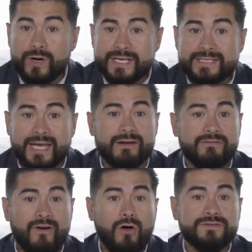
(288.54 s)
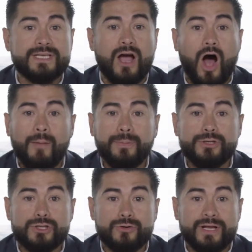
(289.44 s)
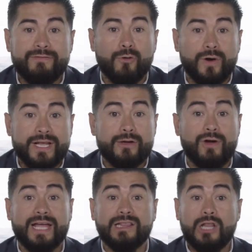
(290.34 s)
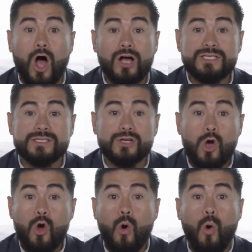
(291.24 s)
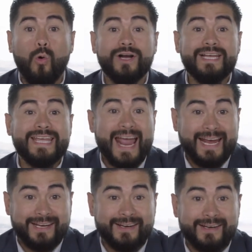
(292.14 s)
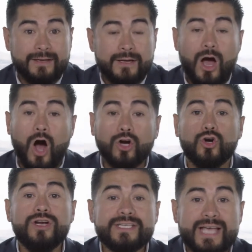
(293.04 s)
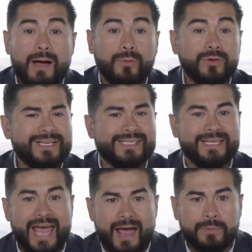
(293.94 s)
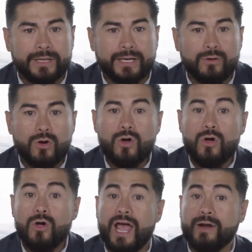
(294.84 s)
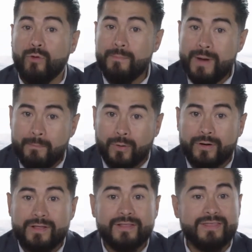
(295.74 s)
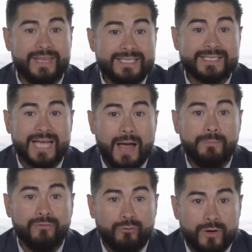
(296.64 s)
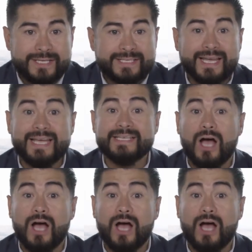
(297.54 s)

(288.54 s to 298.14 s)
risk involves the opportunity for either a loss or a gain. A good example is gambling. And remember, this type of risk is